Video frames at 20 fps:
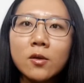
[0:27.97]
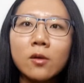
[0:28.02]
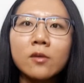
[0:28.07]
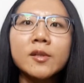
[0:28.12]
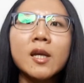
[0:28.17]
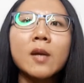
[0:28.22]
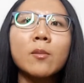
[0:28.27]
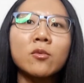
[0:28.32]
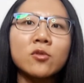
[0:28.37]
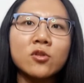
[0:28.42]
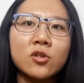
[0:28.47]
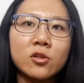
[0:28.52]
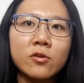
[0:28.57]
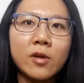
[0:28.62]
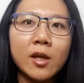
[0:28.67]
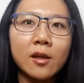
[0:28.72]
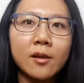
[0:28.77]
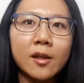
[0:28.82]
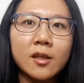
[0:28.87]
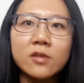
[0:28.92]
or
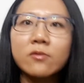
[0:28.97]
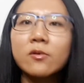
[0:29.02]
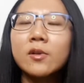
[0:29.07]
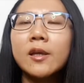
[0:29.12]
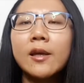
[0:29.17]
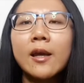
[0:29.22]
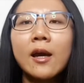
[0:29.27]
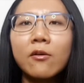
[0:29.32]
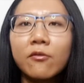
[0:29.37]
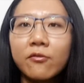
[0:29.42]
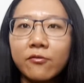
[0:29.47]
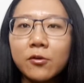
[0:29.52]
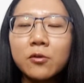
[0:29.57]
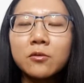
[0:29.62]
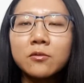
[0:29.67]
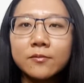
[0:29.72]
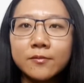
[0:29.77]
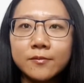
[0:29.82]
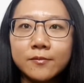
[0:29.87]
demonstrate. That's really helpful.